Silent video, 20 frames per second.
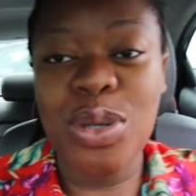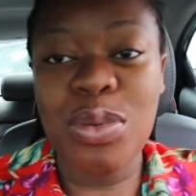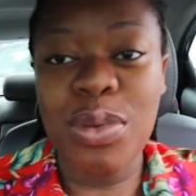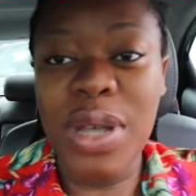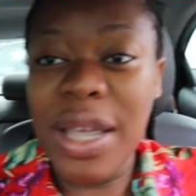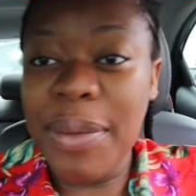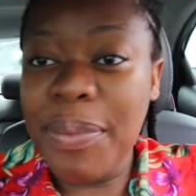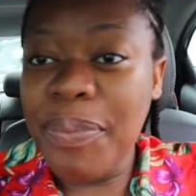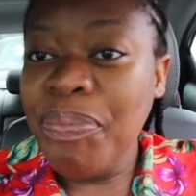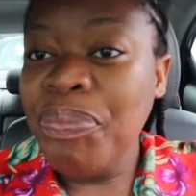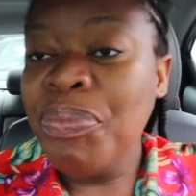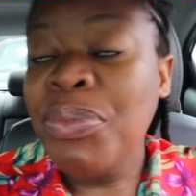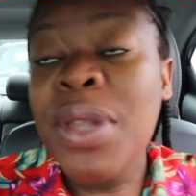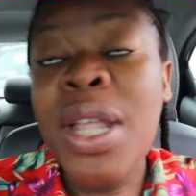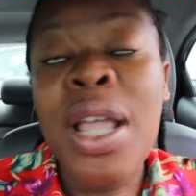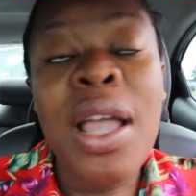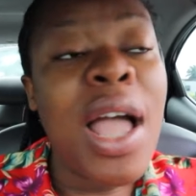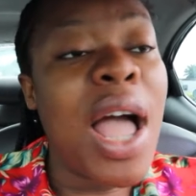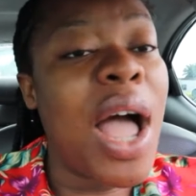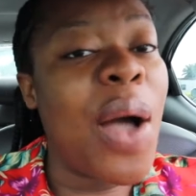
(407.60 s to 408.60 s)
swim
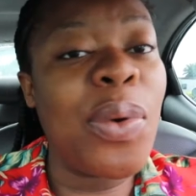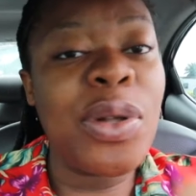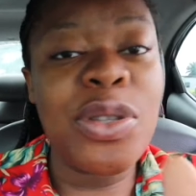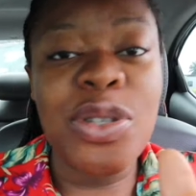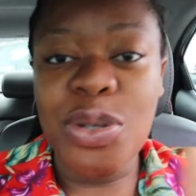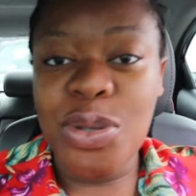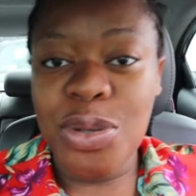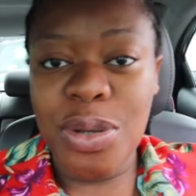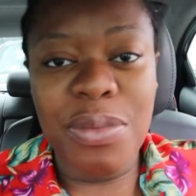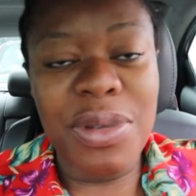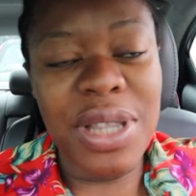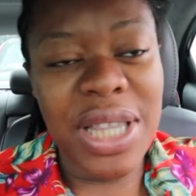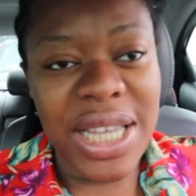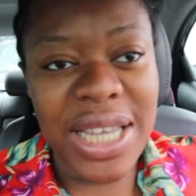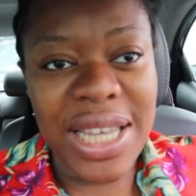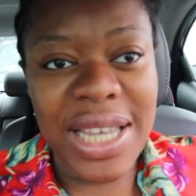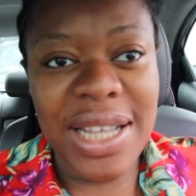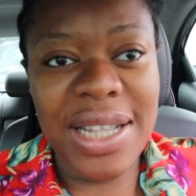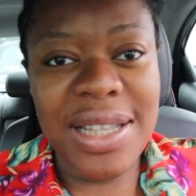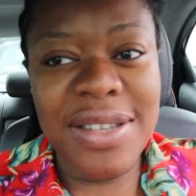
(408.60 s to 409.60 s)
I want to swim with the
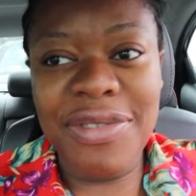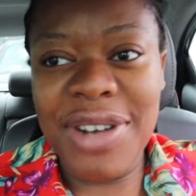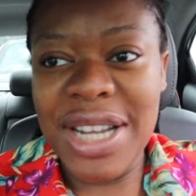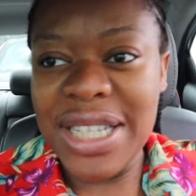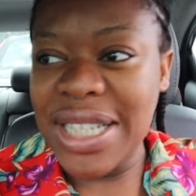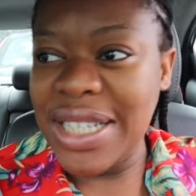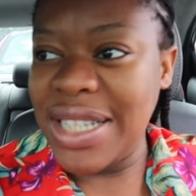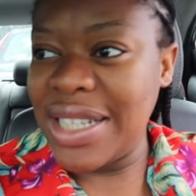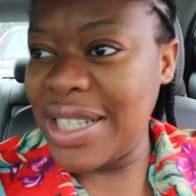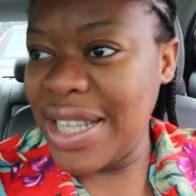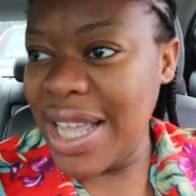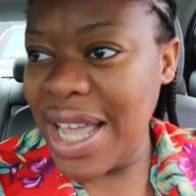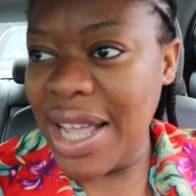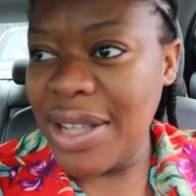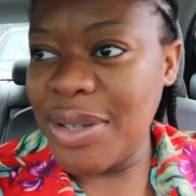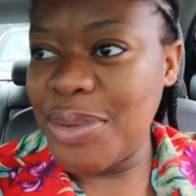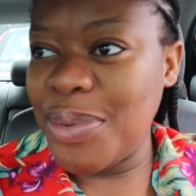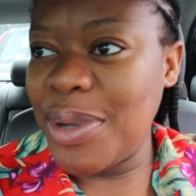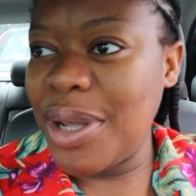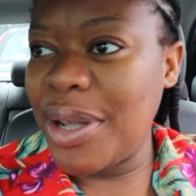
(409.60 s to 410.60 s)
kids. Francis is here
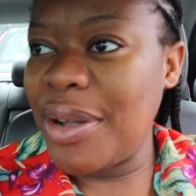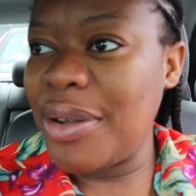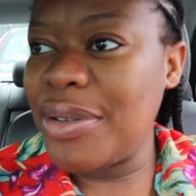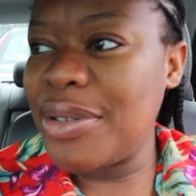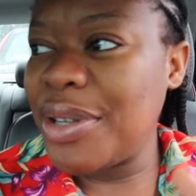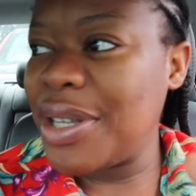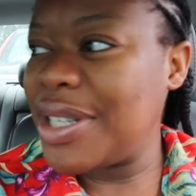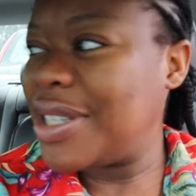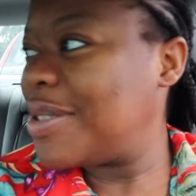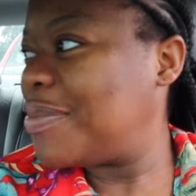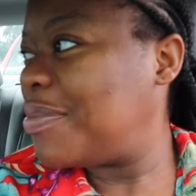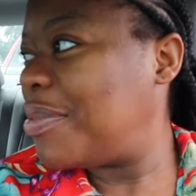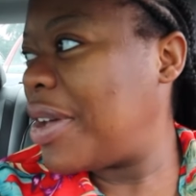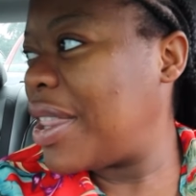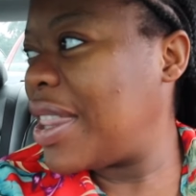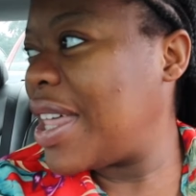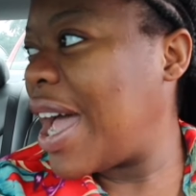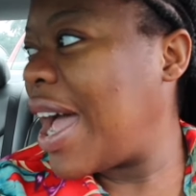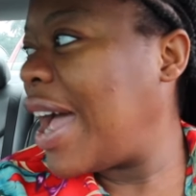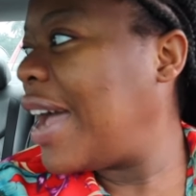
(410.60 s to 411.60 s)
as well, so is his
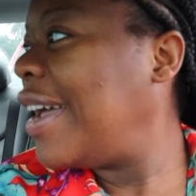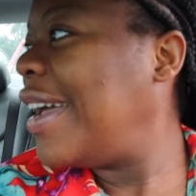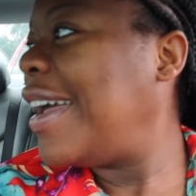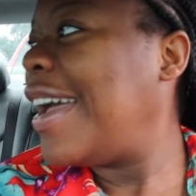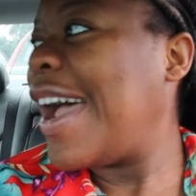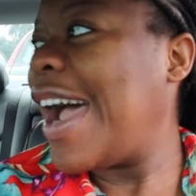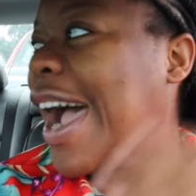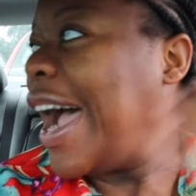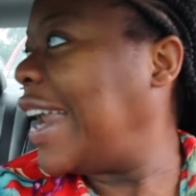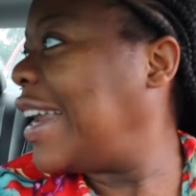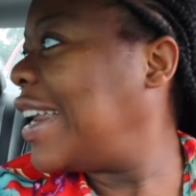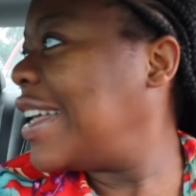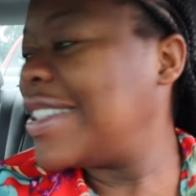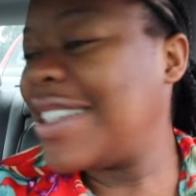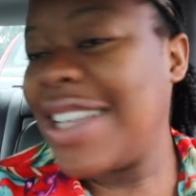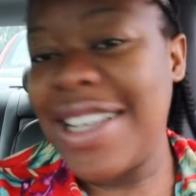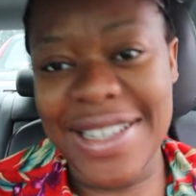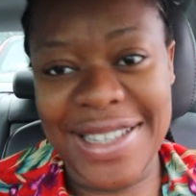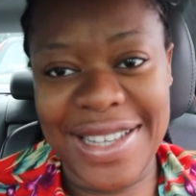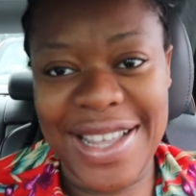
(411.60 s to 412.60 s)
brother.
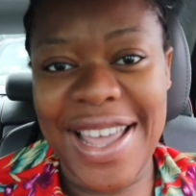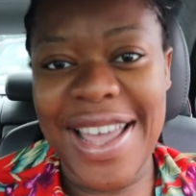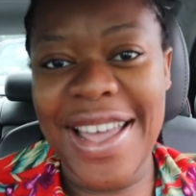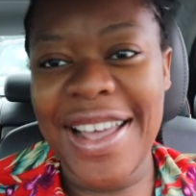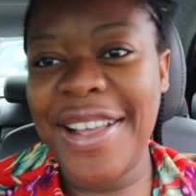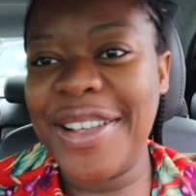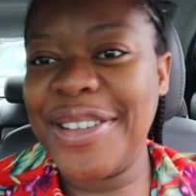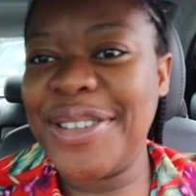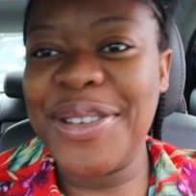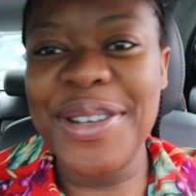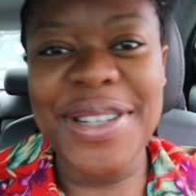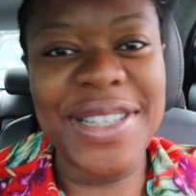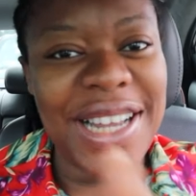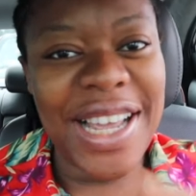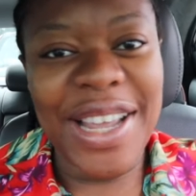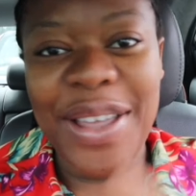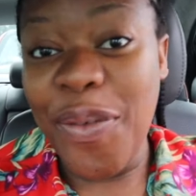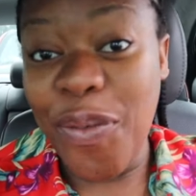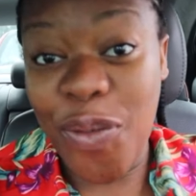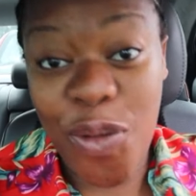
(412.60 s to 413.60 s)
Adeze is here, so it's
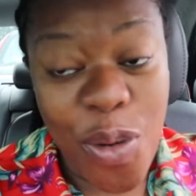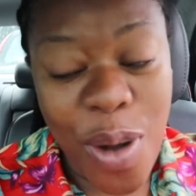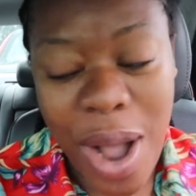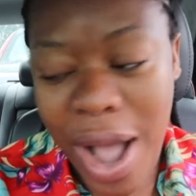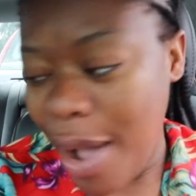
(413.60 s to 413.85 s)
like a full